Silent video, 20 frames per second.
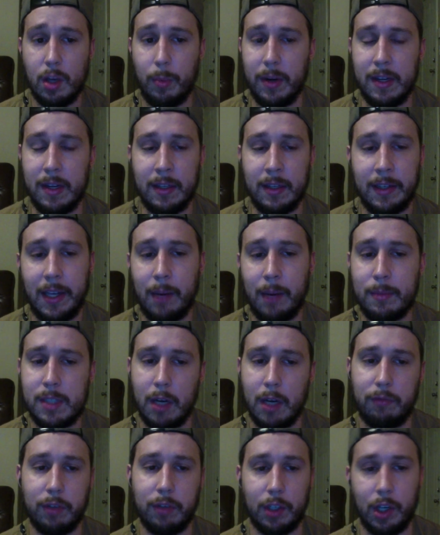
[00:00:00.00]
but he can get
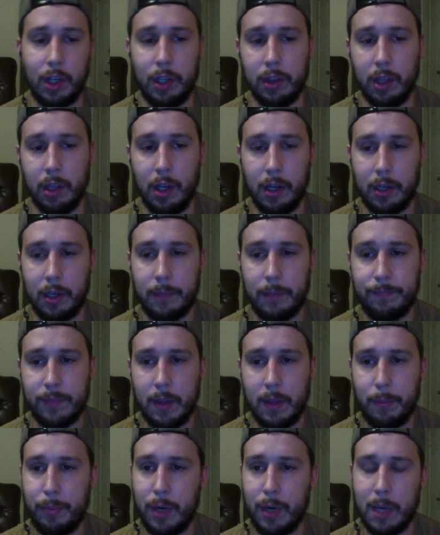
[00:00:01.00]
himself a good look
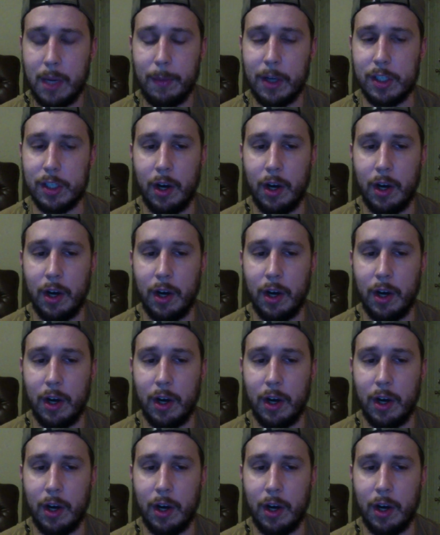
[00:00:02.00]
pretty much